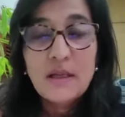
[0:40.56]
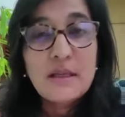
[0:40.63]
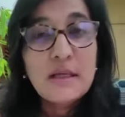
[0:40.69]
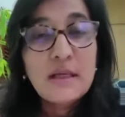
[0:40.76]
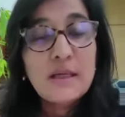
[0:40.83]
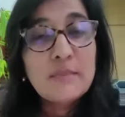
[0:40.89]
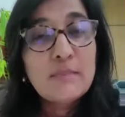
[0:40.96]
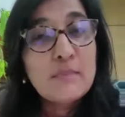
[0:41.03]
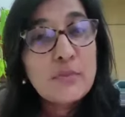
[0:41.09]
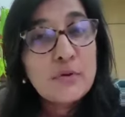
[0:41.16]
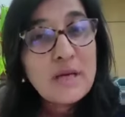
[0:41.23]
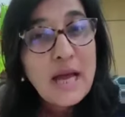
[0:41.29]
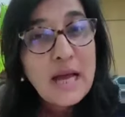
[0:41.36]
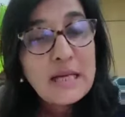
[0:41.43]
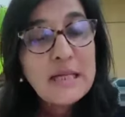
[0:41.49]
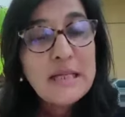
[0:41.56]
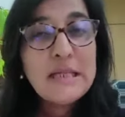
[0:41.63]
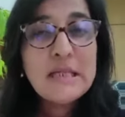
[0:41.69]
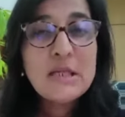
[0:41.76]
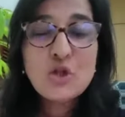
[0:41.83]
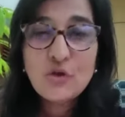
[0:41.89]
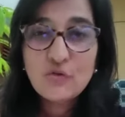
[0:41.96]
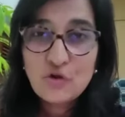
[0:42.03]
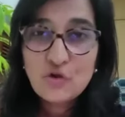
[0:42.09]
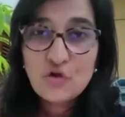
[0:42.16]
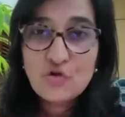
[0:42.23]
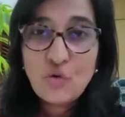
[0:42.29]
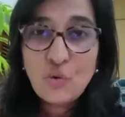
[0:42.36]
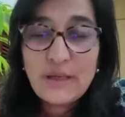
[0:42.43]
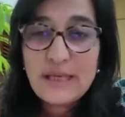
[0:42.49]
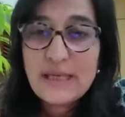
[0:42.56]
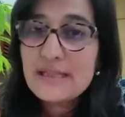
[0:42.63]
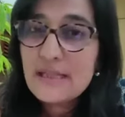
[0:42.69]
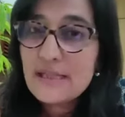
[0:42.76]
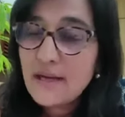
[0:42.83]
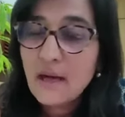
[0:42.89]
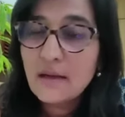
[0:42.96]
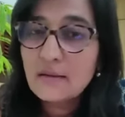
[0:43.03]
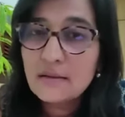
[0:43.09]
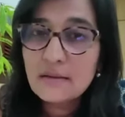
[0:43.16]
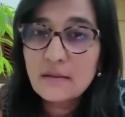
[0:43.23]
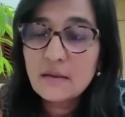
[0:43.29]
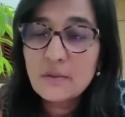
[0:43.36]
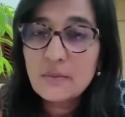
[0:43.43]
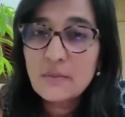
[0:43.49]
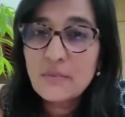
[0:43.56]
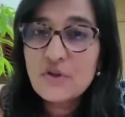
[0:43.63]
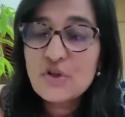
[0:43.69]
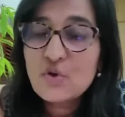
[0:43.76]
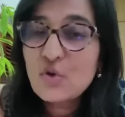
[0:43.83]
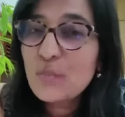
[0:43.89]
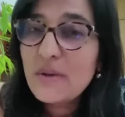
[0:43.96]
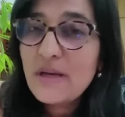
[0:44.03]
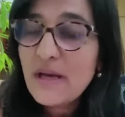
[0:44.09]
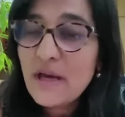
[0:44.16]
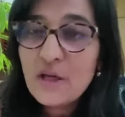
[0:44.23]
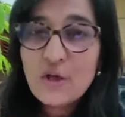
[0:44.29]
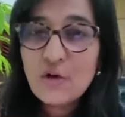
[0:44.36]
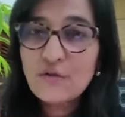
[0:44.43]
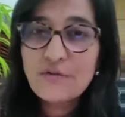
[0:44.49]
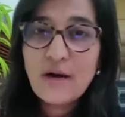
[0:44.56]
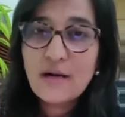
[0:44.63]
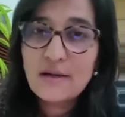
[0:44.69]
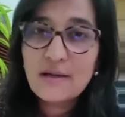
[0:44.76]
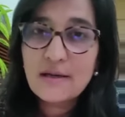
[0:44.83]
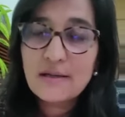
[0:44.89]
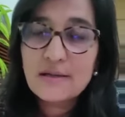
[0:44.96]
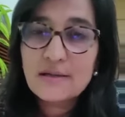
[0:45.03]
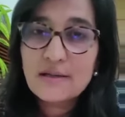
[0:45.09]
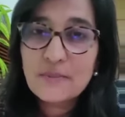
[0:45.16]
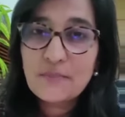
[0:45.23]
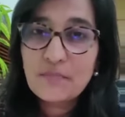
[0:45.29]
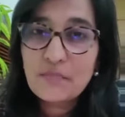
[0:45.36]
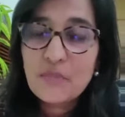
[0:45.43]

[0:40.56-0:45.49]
The protagonist of the story is a young girl, which could be any of our kids.